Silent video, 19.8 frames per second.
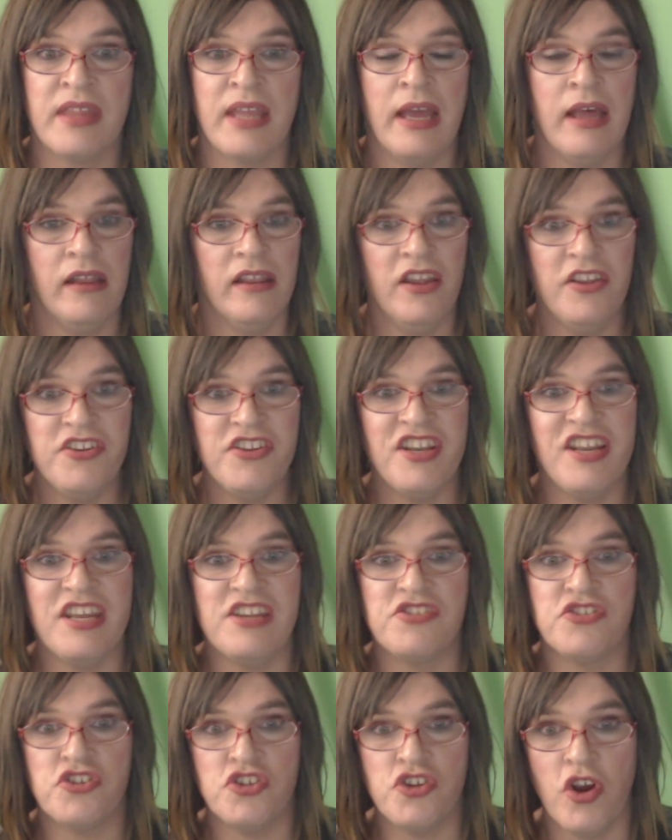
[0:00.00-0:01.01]
London
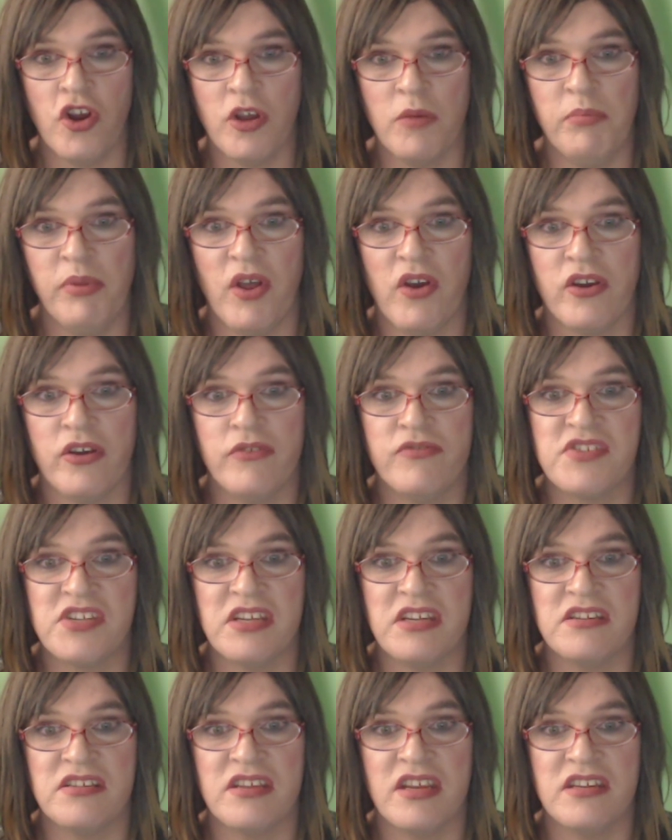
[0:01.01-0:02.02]
is chock-a-block of
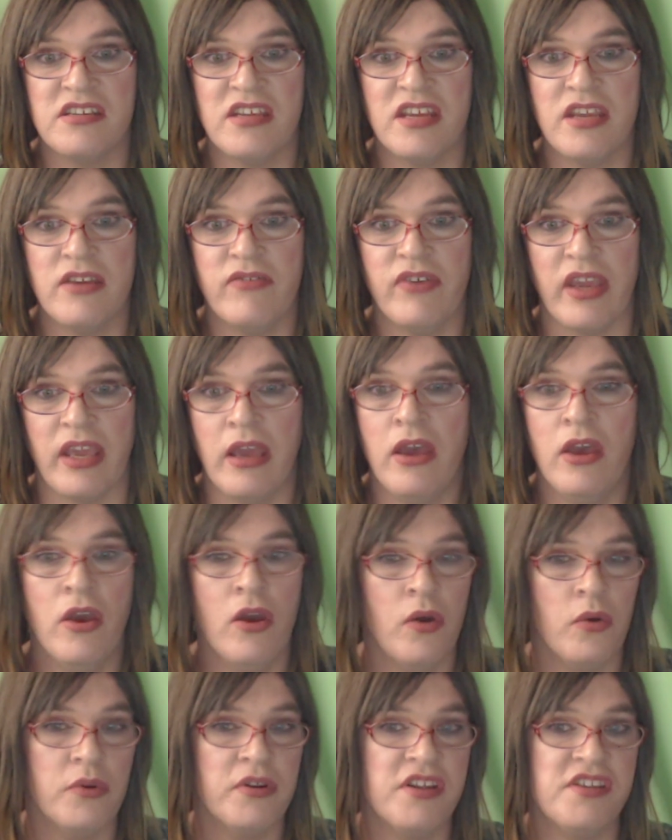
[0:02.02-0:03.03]
CCTV.
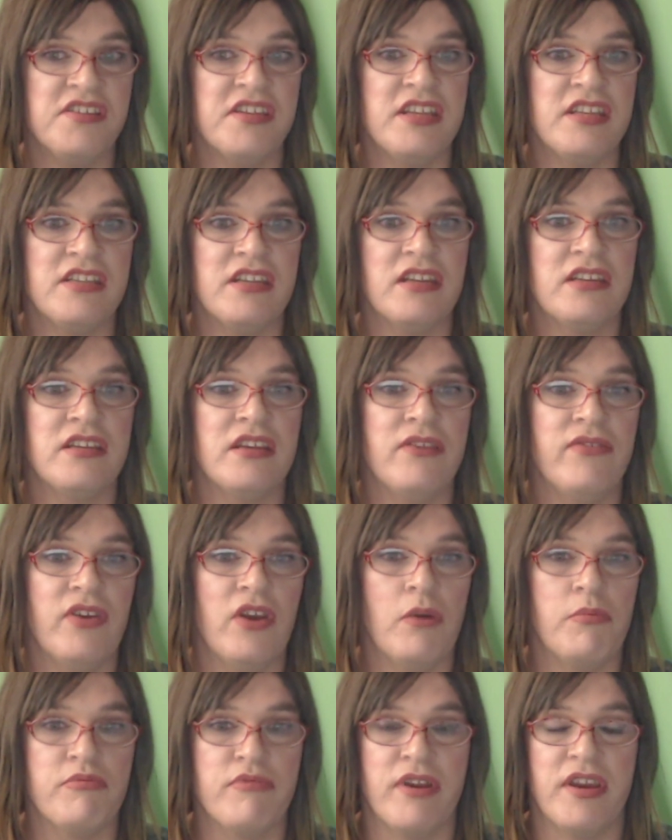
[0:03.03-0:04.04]
Wouldn't a CCTV
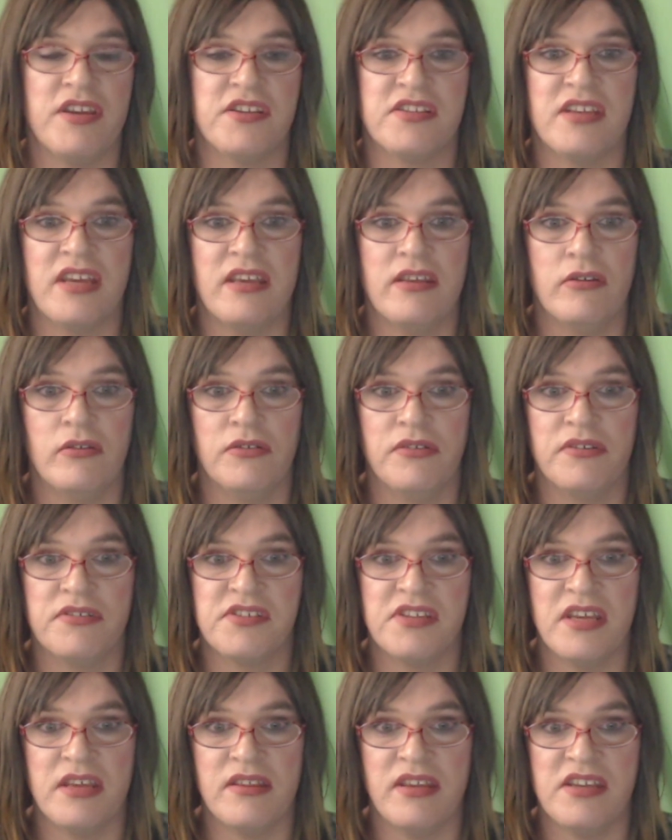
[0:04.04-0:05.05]
operator
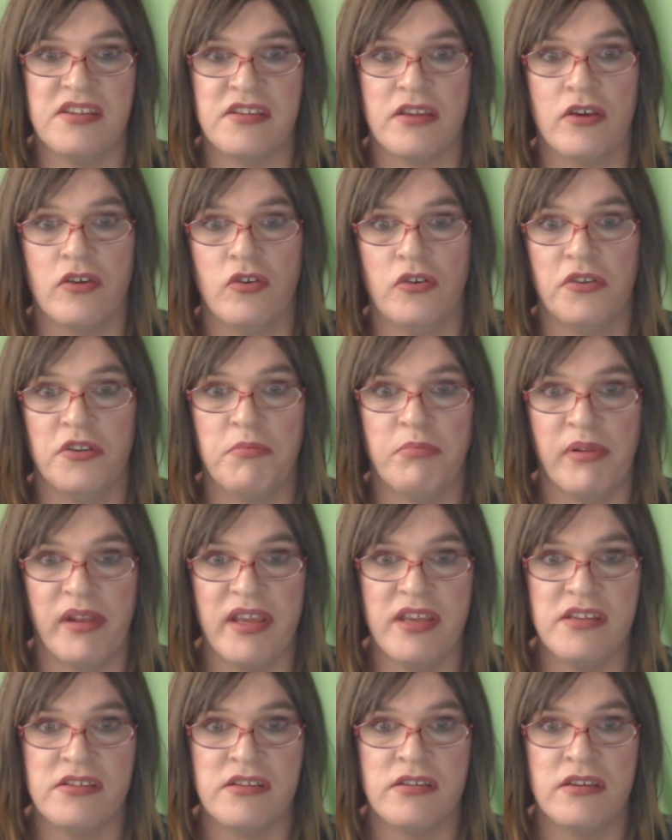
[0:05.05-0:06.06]
see this and call the
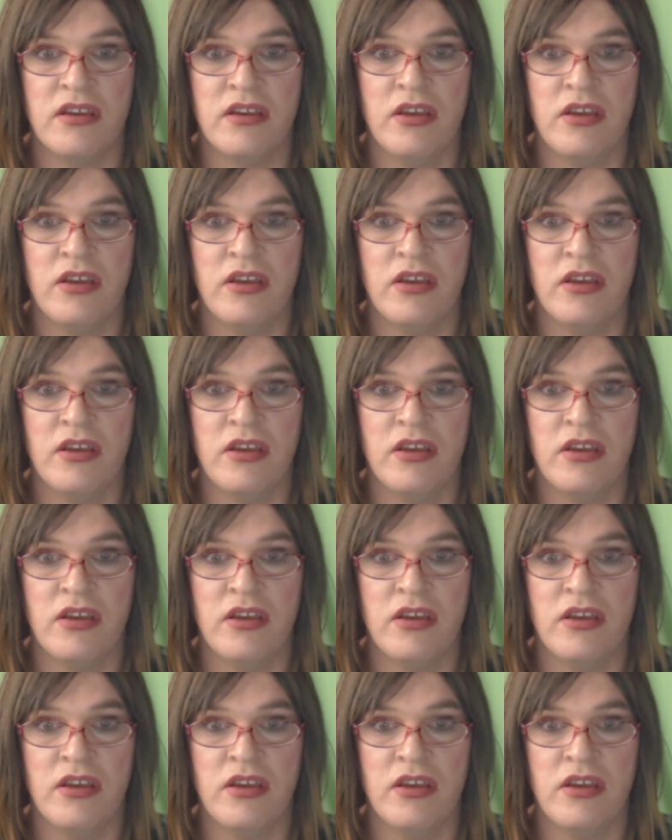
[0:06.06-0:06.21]
police?